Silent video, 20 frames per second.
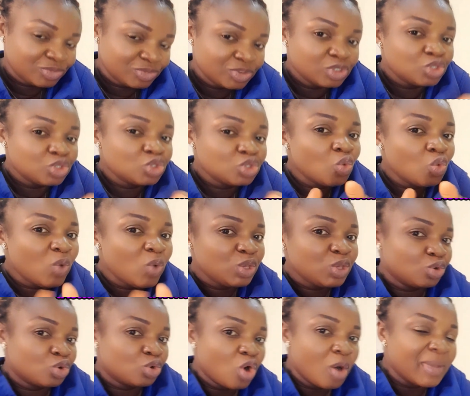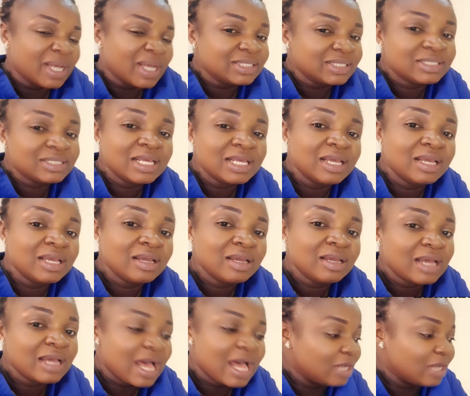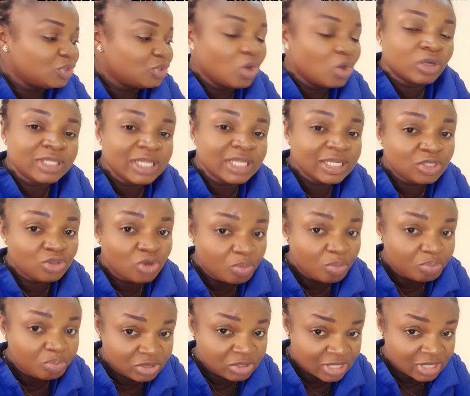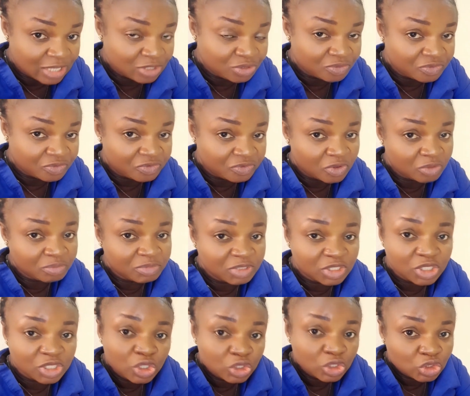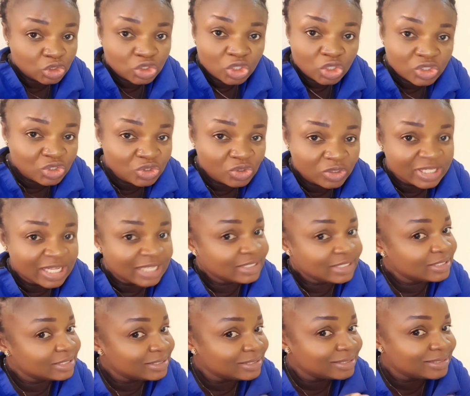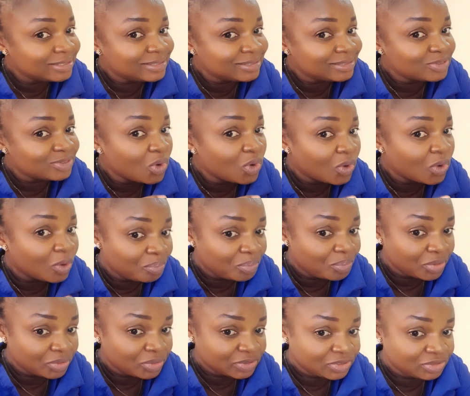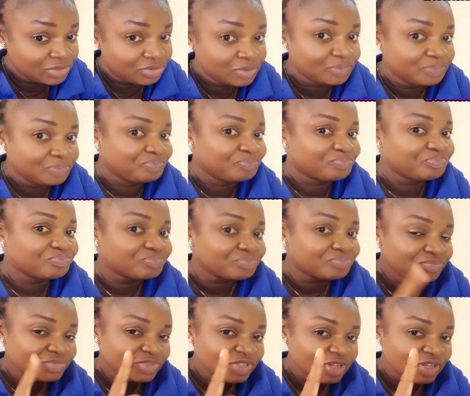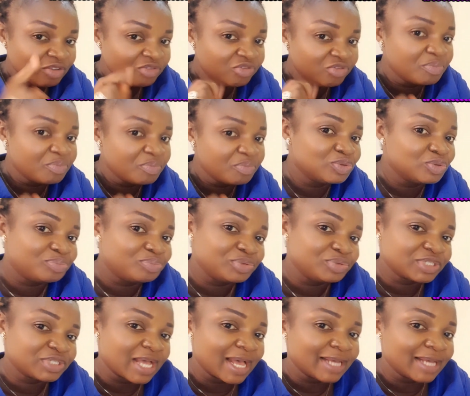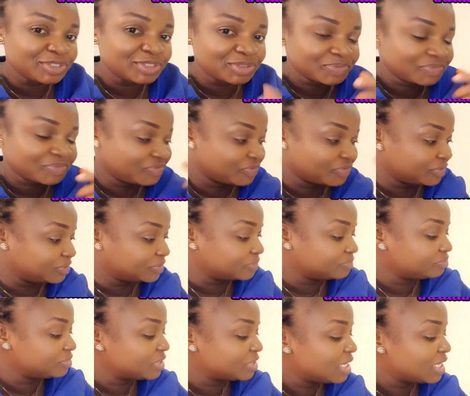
So when you come and say, ah, doc, they did not put calcium for me, just know that it is not compulsory for me to put calcium for you.